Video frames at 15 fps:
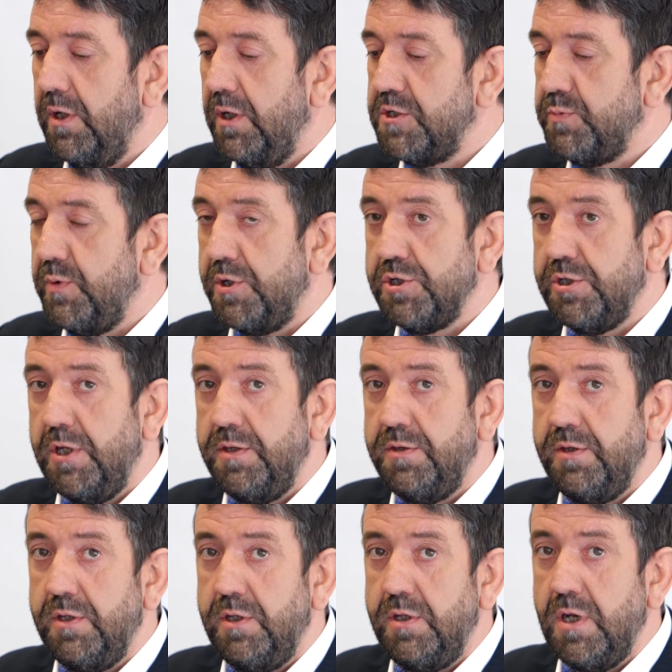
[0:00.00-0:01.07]
especially in
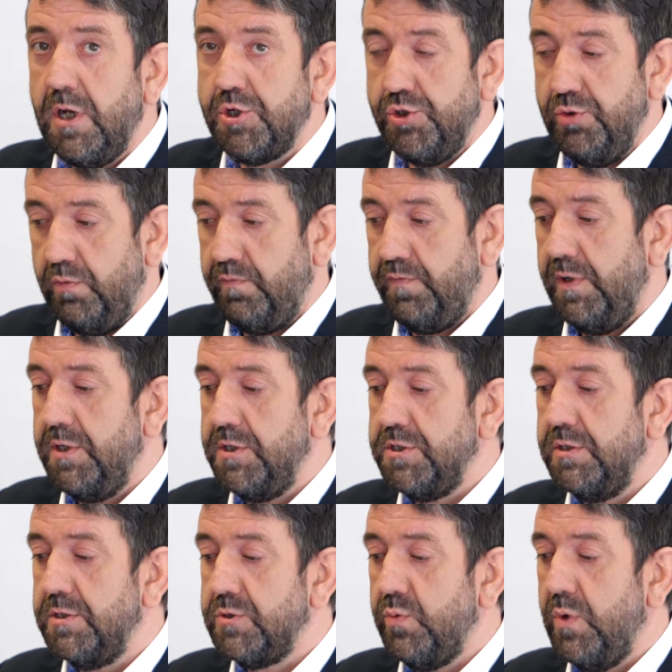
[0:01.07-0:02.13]
the national
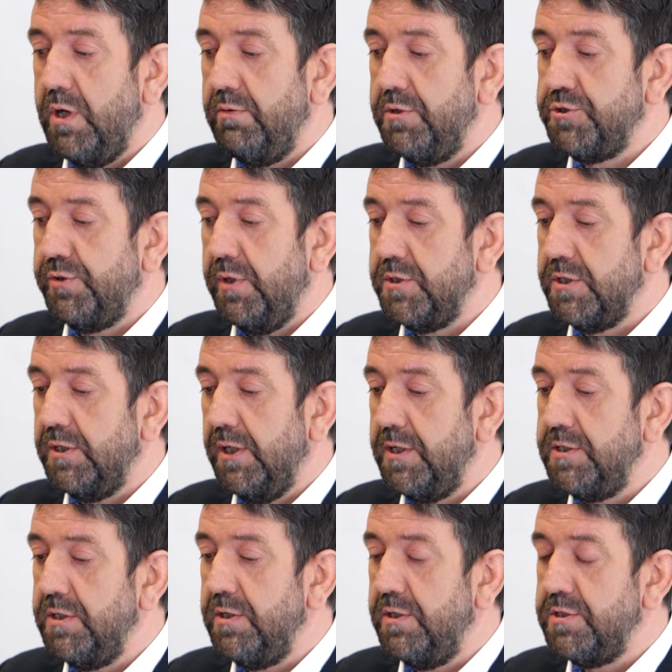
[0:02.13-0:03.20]
phases where it's
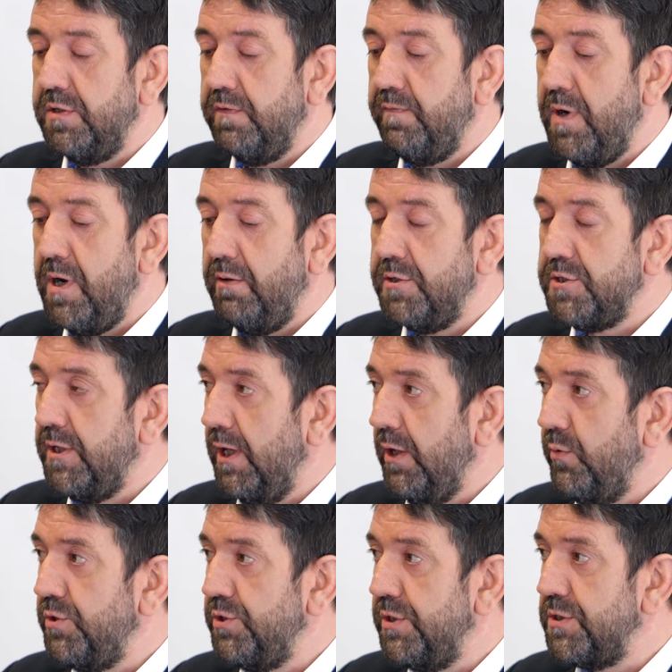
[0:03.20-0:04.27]
translated into the various
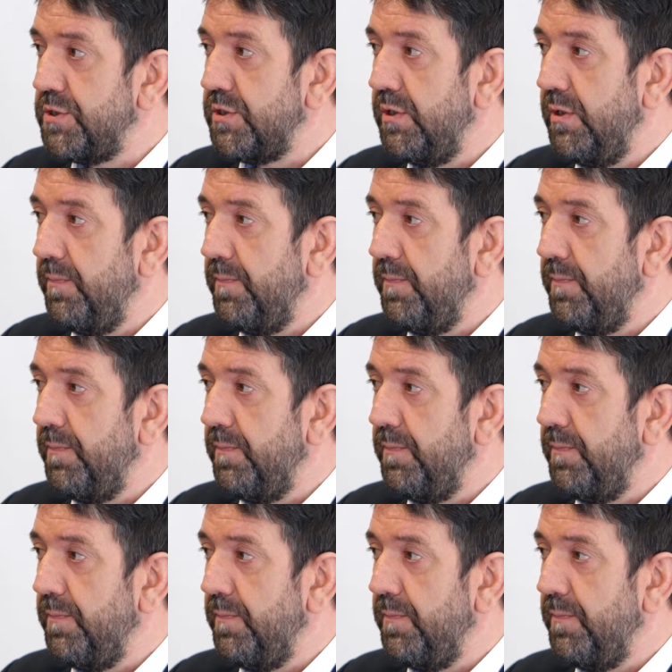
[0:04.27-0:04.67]
languages.